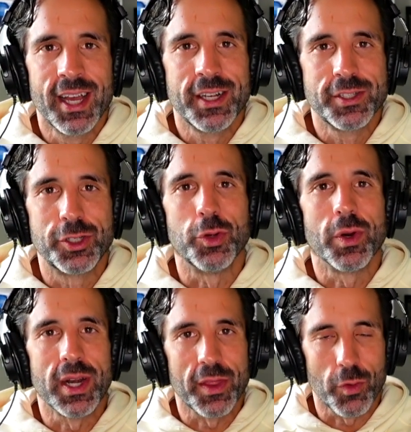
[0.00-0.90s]
do
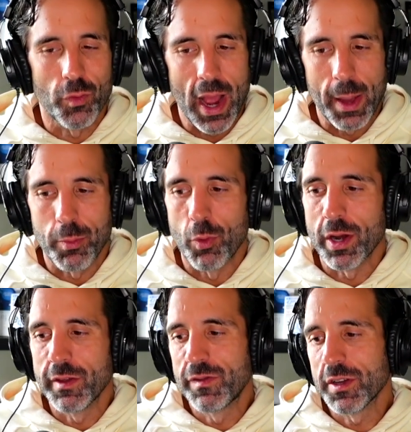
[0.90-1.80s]
another rep, where
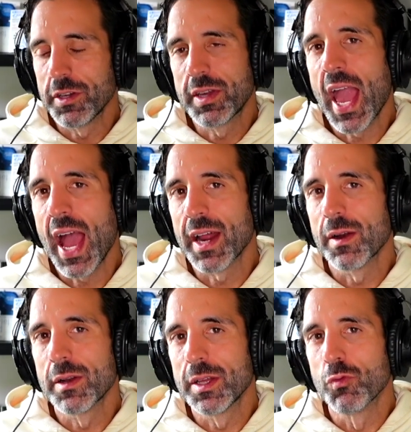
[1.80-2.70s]
you feel you can't
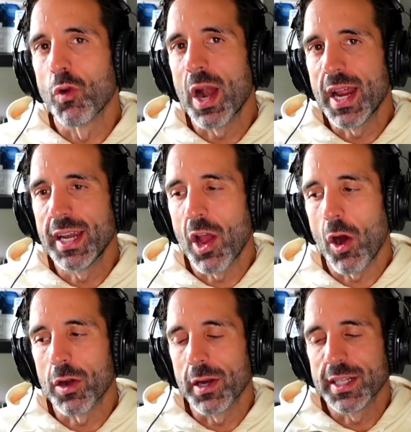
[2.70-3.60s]
run any
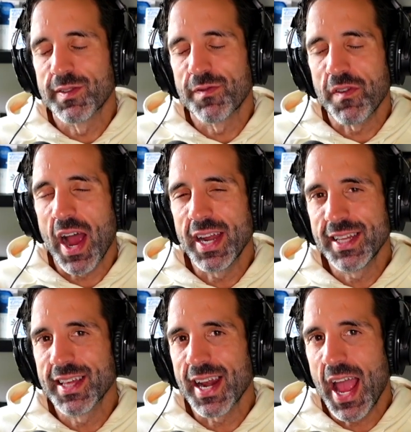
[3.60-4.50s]
harder. It's finding
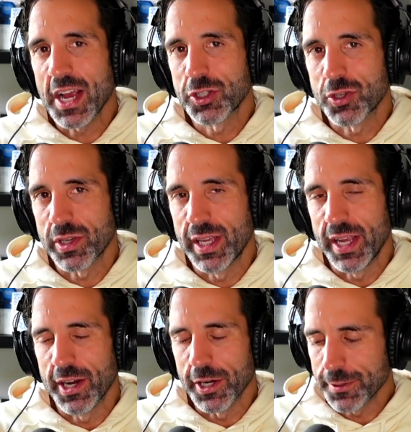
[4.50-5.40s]
that extra
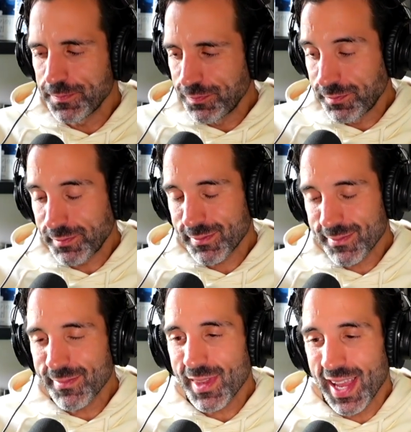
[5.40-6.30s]
gear.
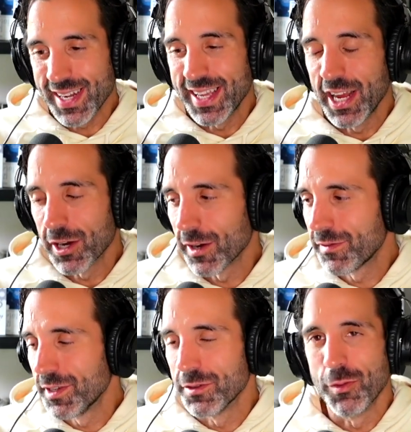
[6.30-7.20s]
And gear, if
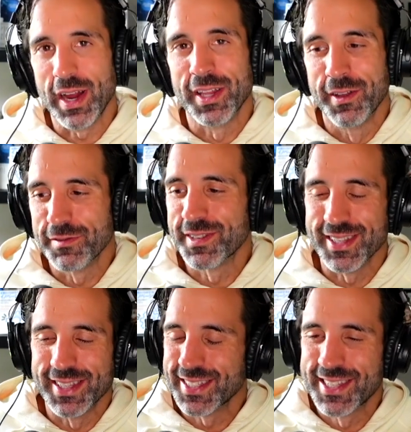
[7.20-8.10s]
you weightlift,
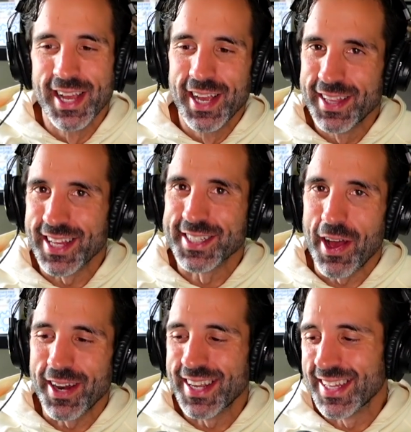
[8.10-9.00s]
this, that's
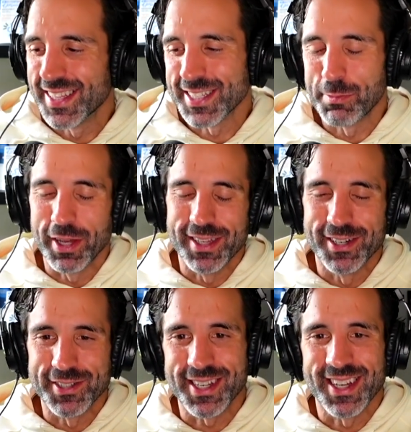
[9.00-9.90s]
not in this, but
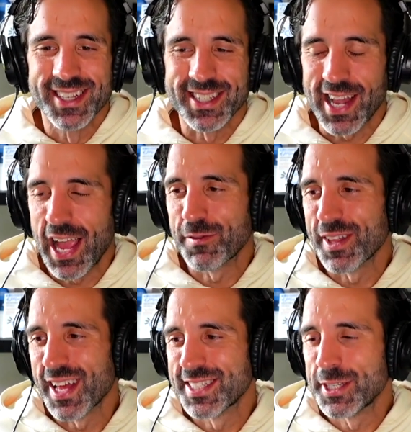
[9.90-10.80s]
there's a slang for
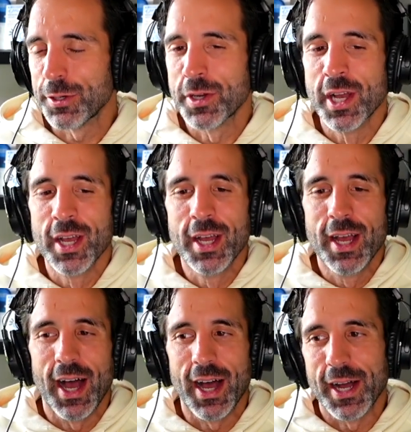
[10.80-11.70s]
that too.
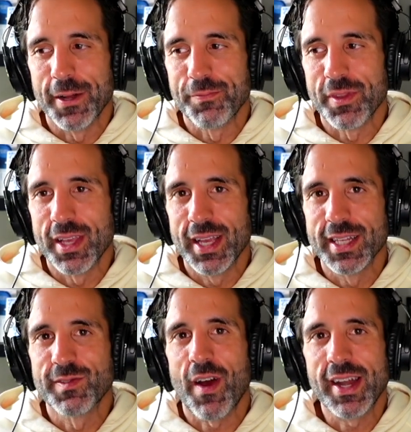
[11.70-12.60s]
Uh,
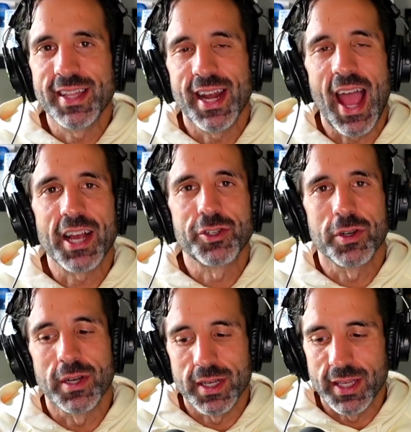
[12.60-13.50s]
it's finding that
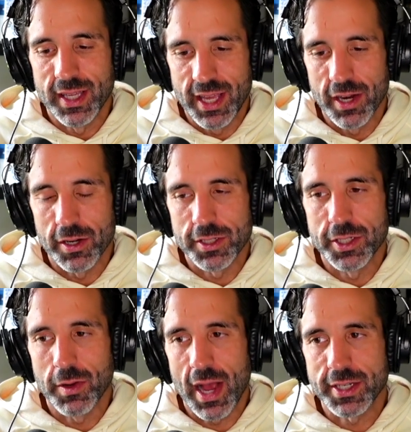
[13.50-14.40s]
extra gear
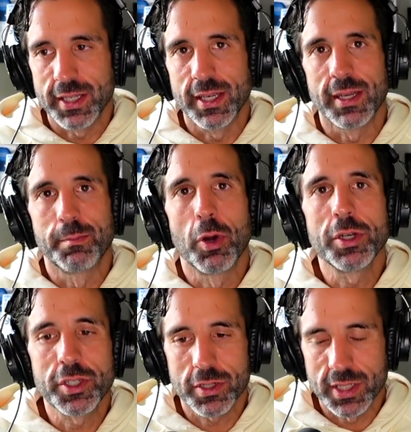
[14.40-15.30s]
to actually
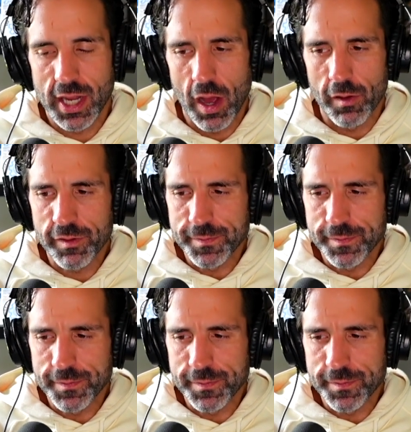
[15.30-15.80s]
push yourself.